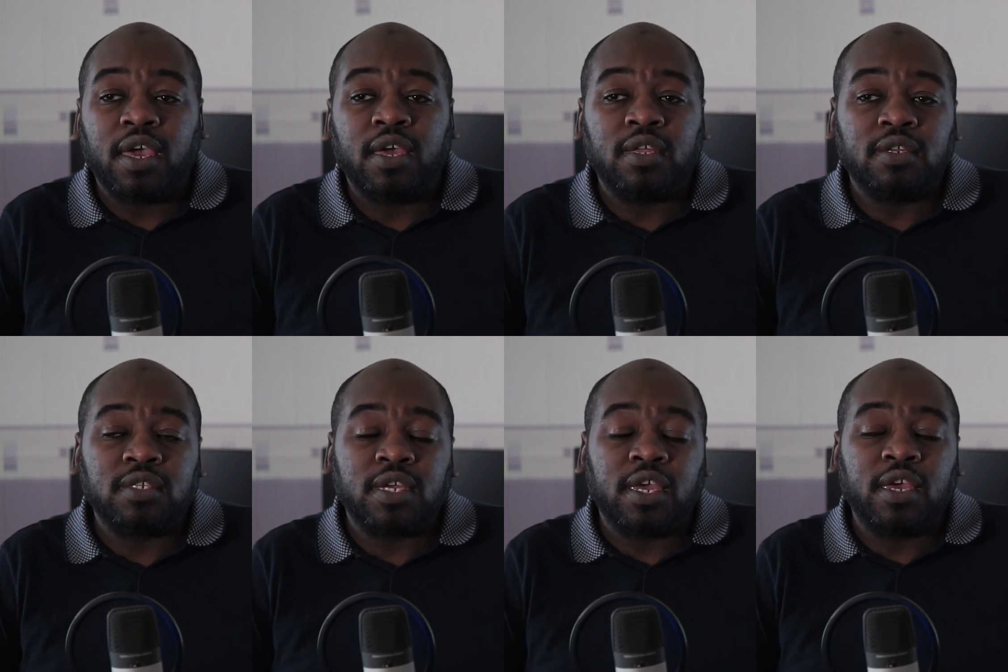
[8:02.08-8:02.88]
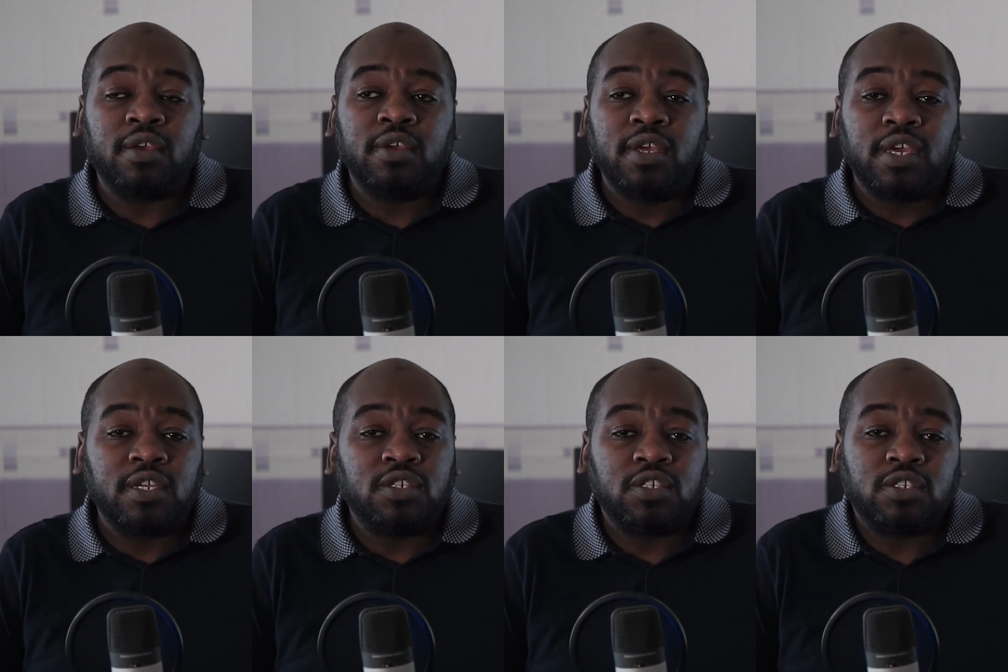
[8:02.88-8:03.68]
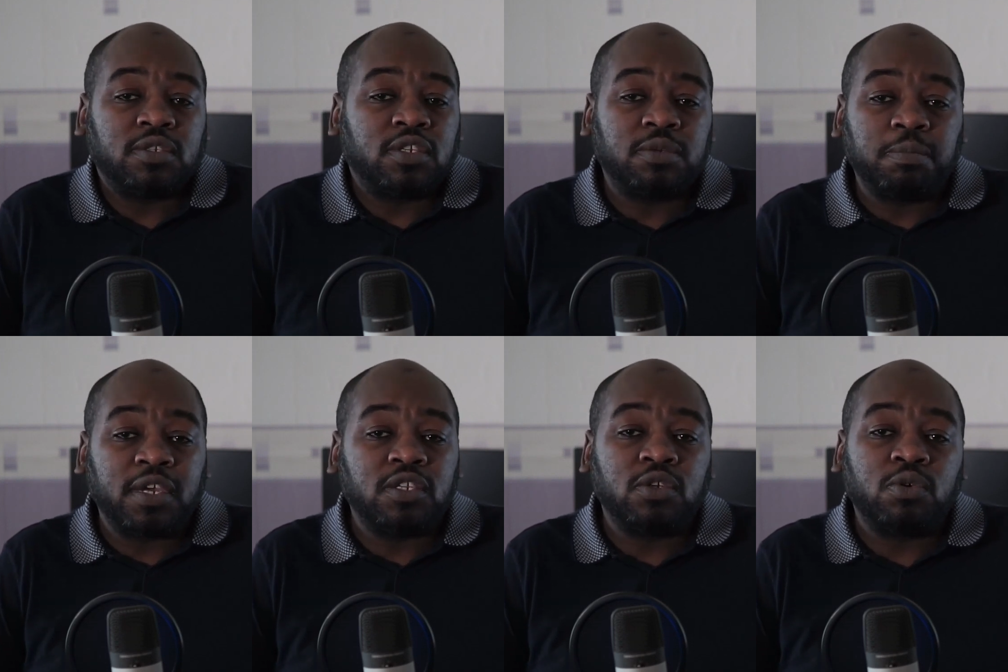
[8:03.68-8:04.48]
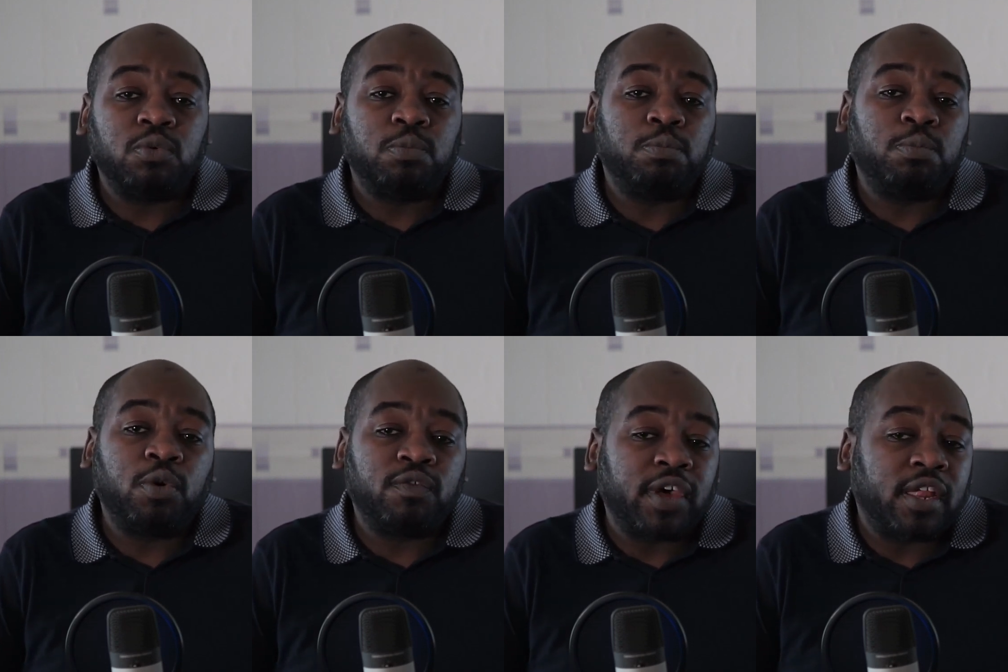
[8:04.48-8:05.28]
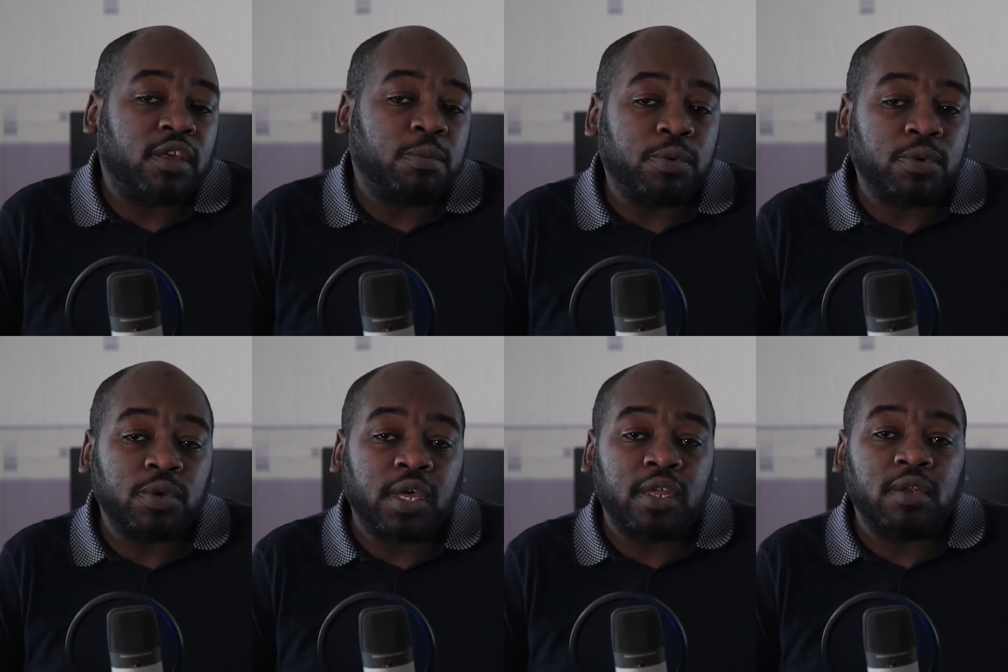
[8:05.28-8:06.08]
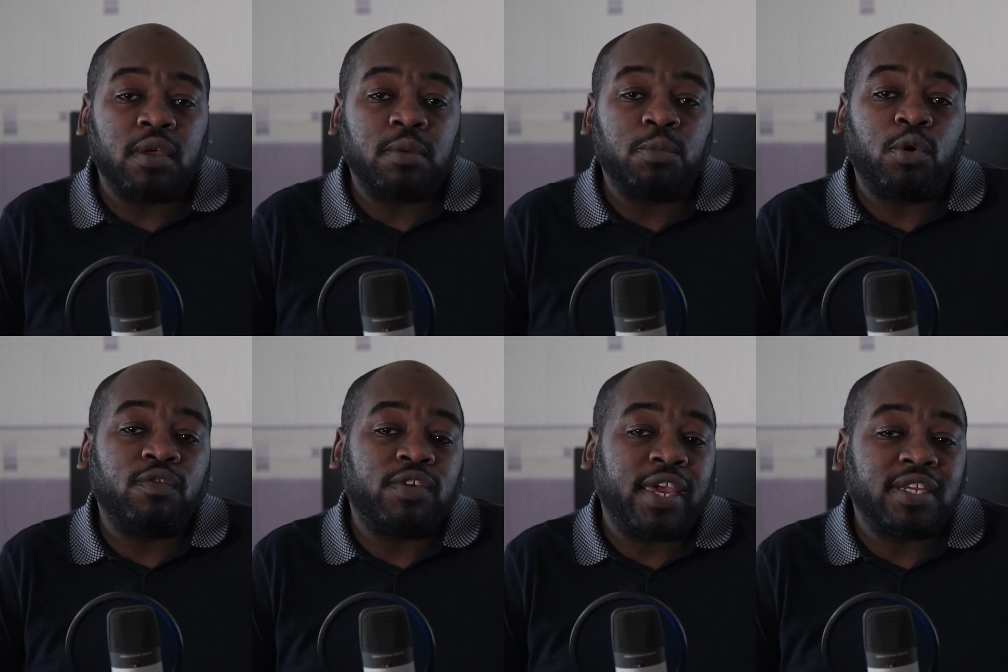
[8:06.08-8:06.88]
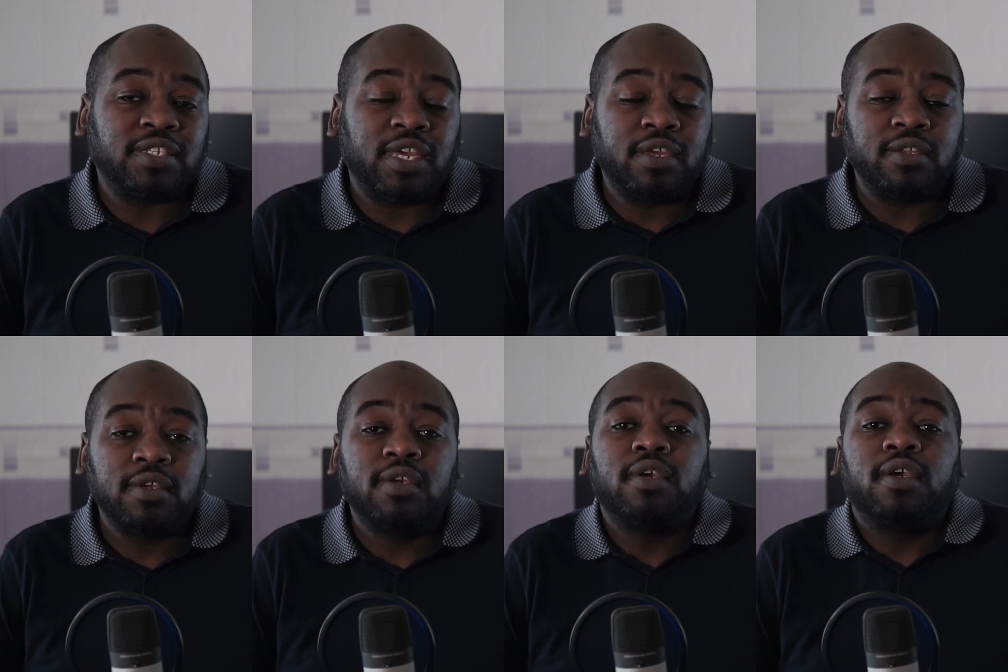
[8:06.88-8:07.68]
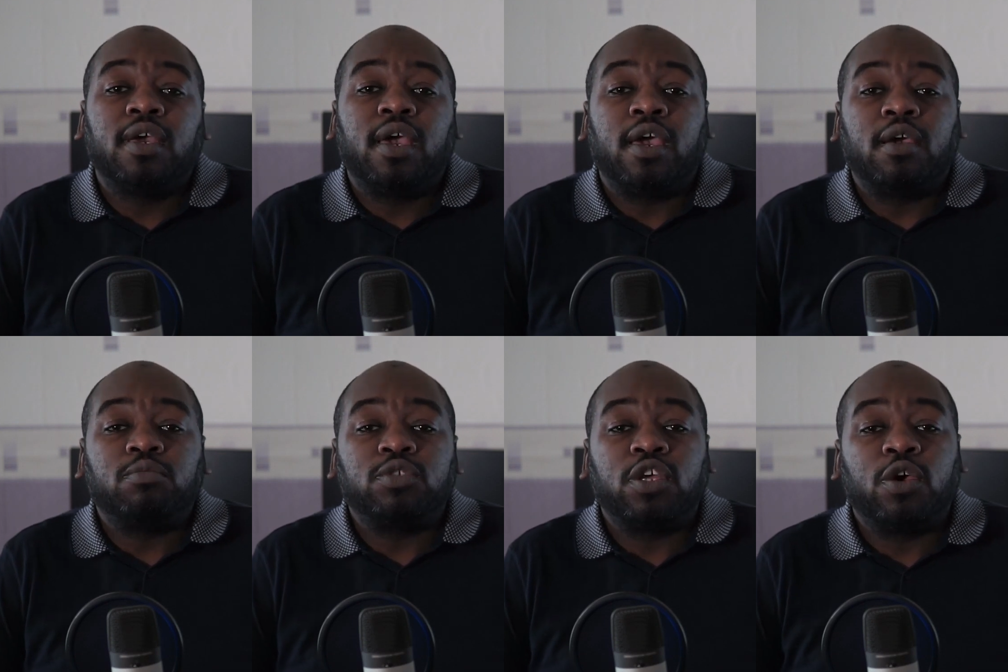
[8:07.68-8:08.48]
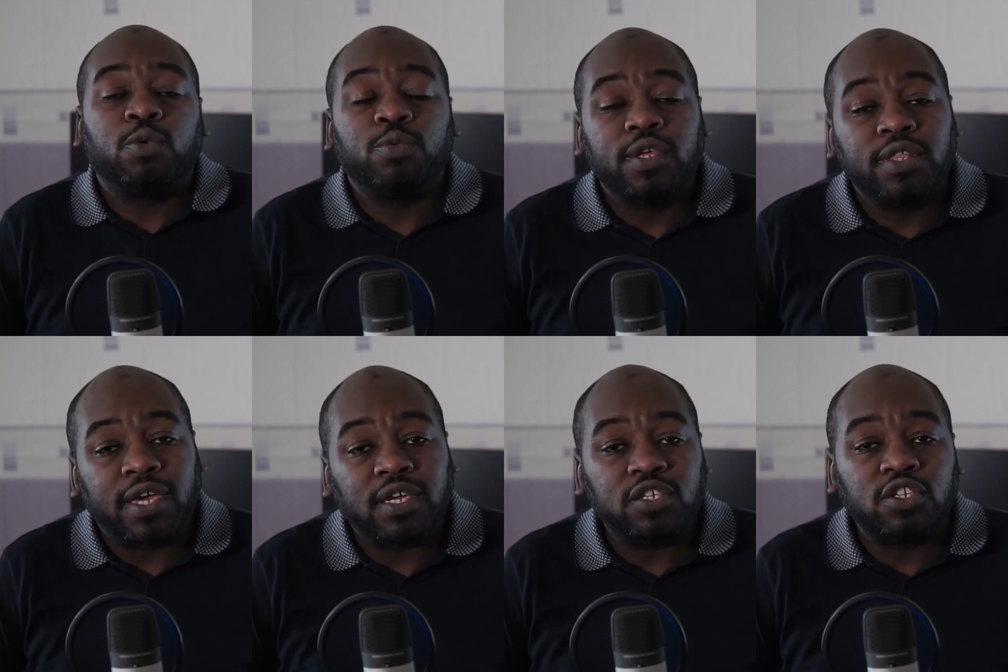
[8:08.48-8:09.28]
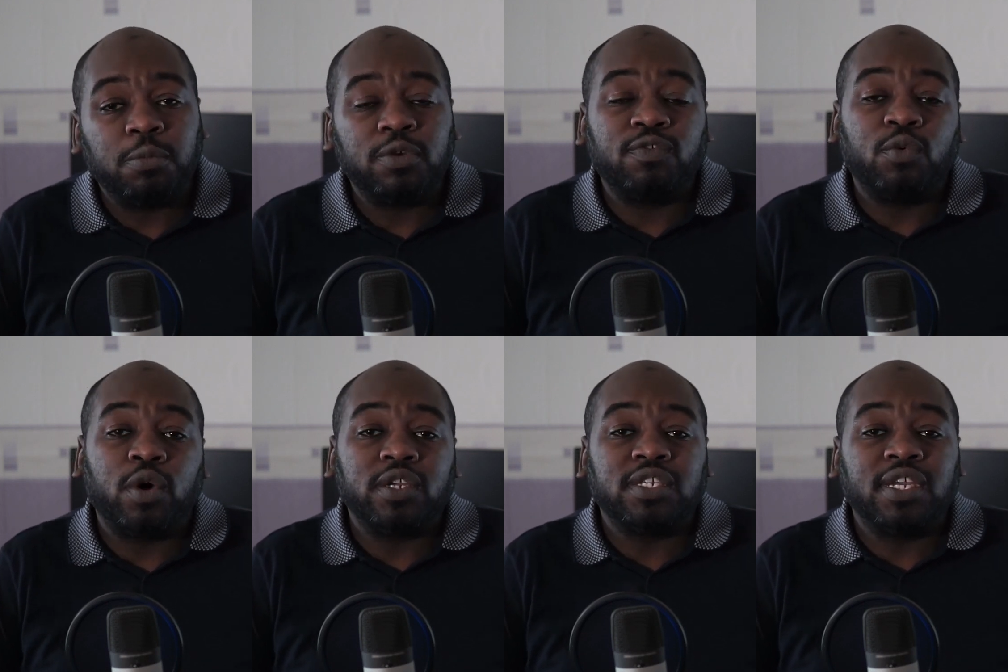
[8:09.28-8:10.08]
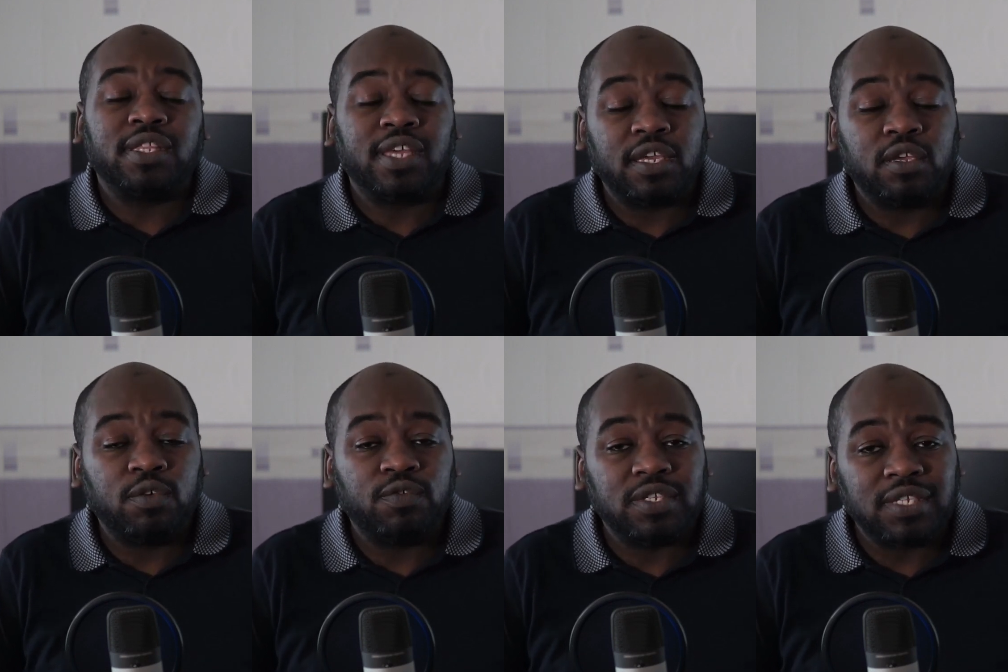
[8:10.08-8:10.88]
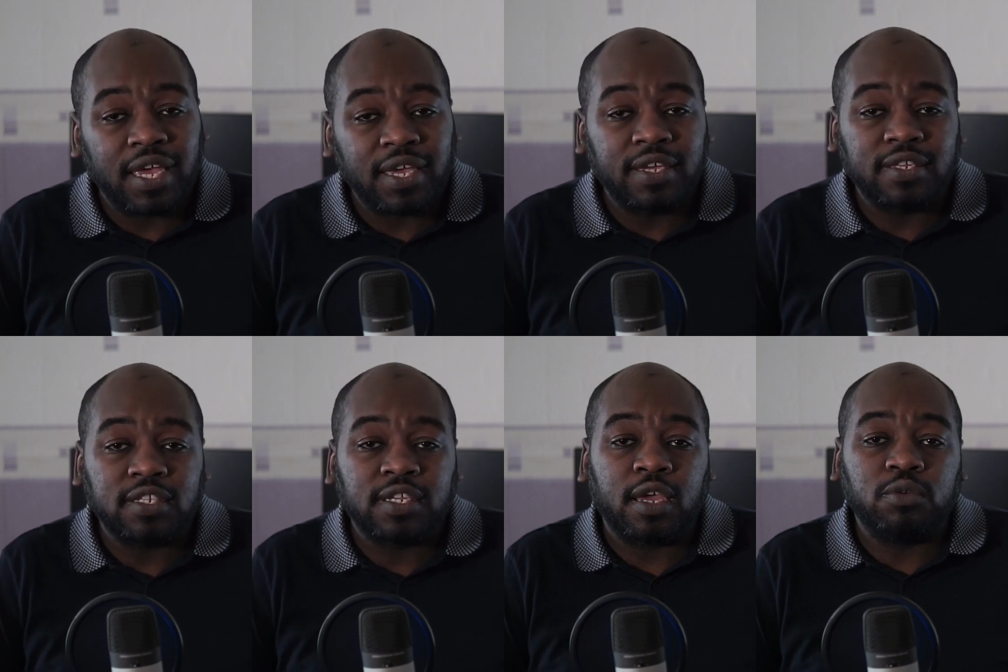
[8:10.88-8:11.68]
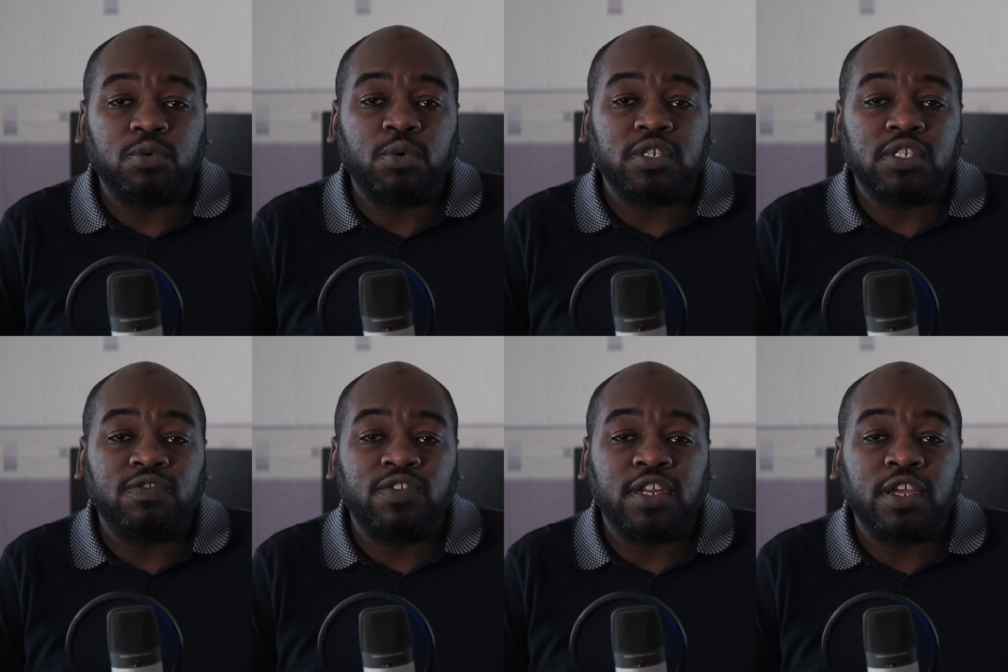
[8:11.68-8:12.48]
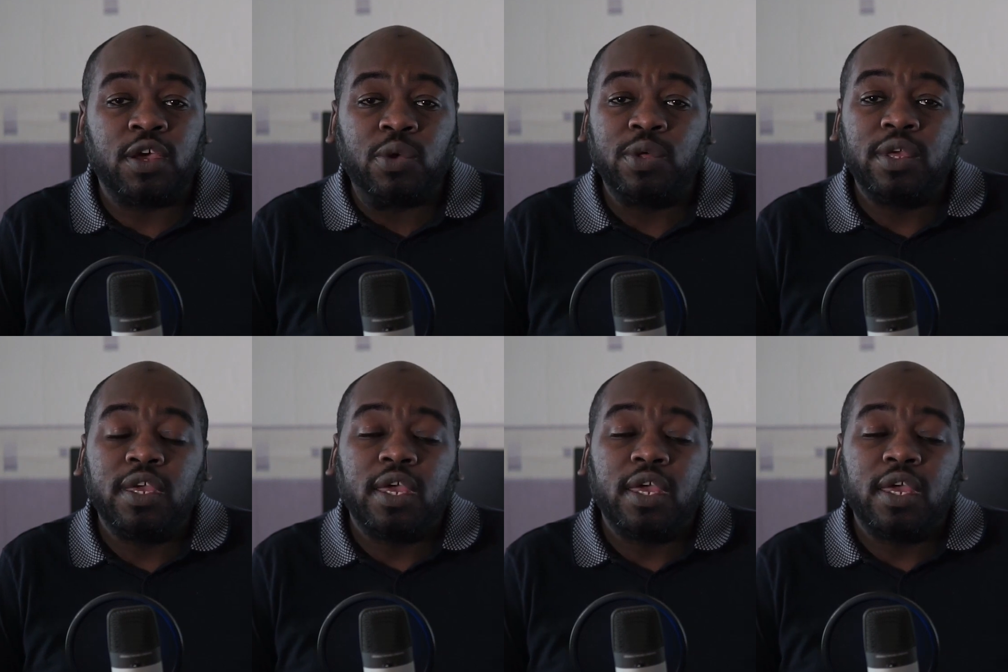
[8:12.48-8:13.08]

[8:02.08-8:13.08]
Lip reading: and it just makes you more valuable and more of an asset. So thank you so much for watching. Thank you for taking the time to watch this video.